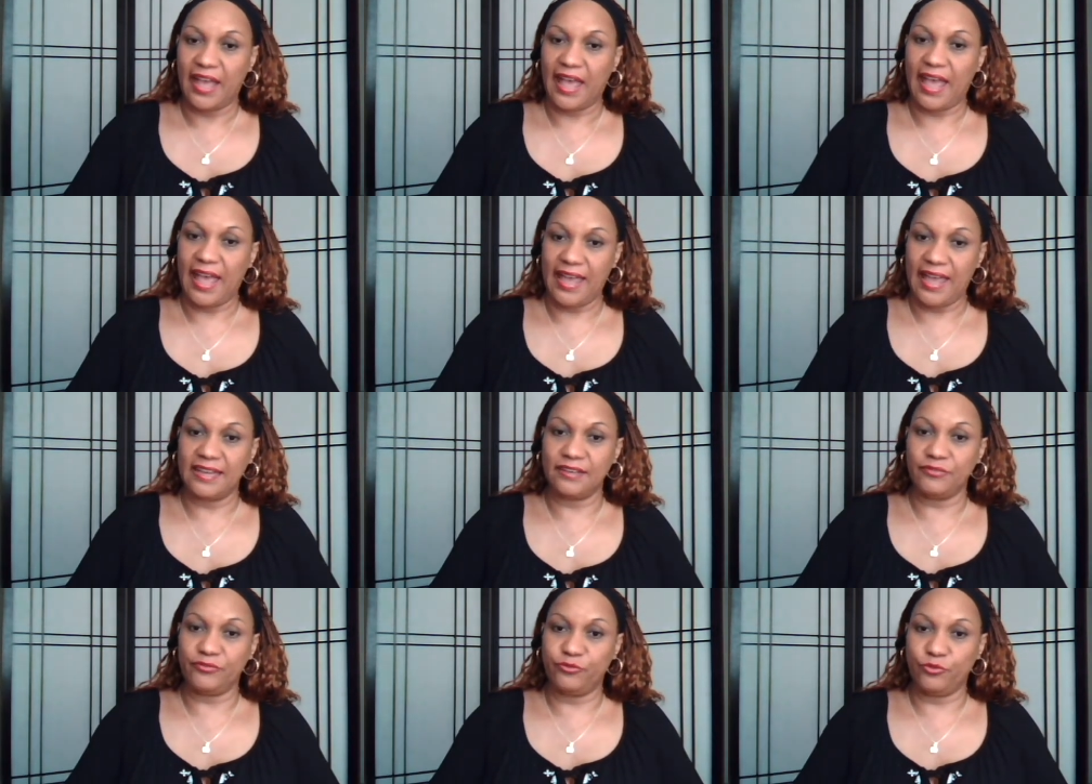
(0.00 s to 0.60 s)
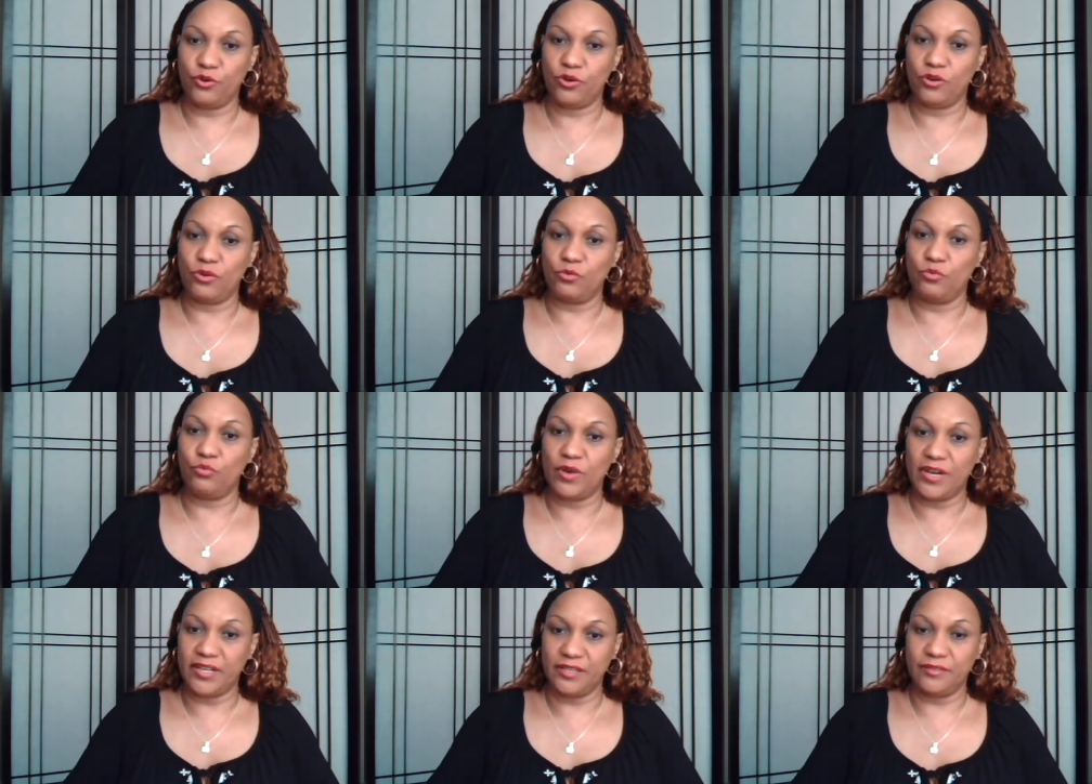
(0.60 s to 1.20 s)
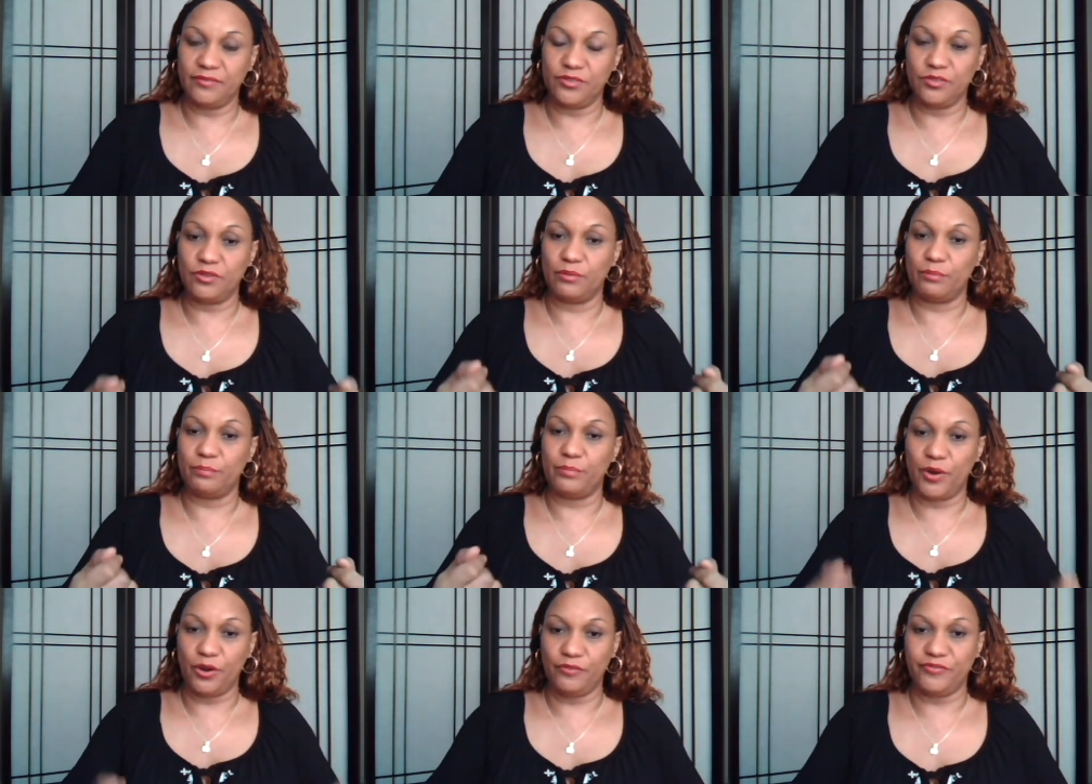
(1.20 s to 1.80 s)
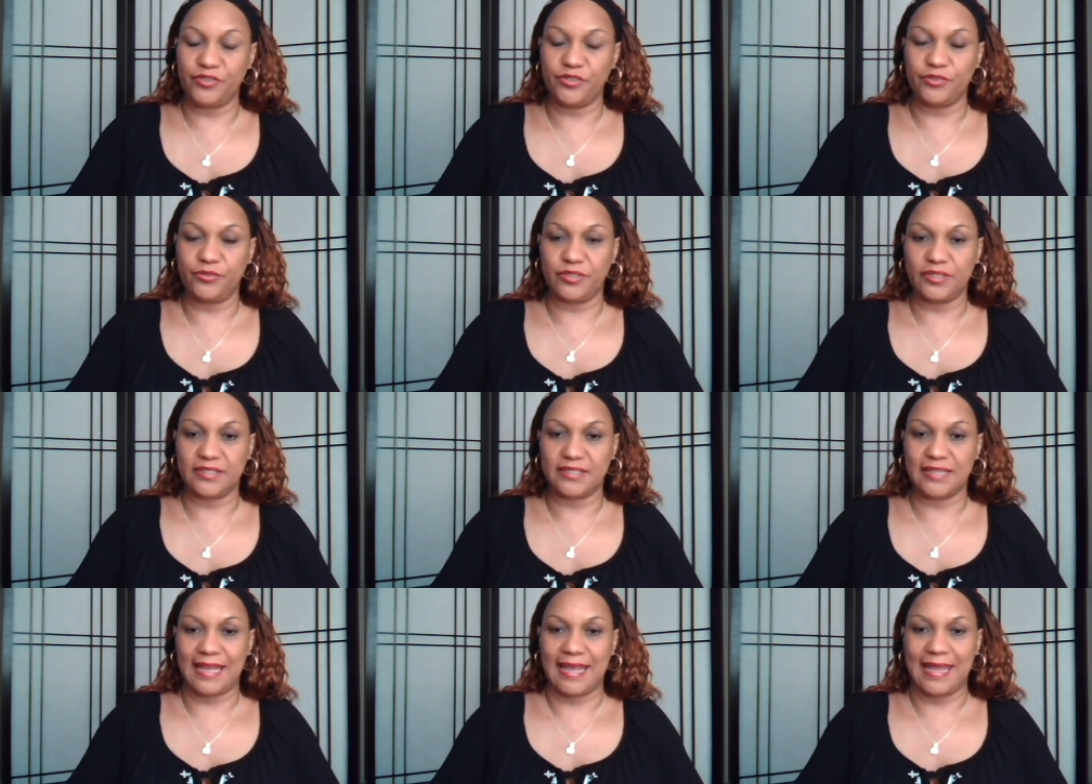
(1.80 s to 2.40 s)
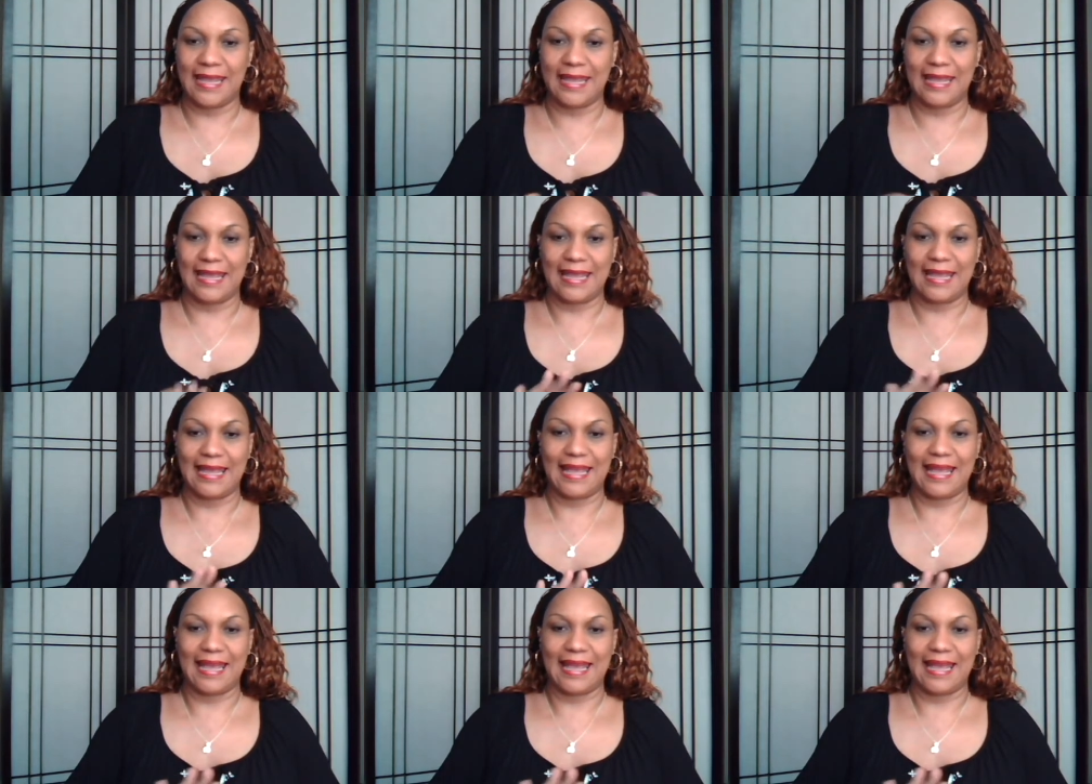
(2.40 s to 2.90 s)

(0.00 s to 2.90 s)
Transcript: And for one of you or both of you to say,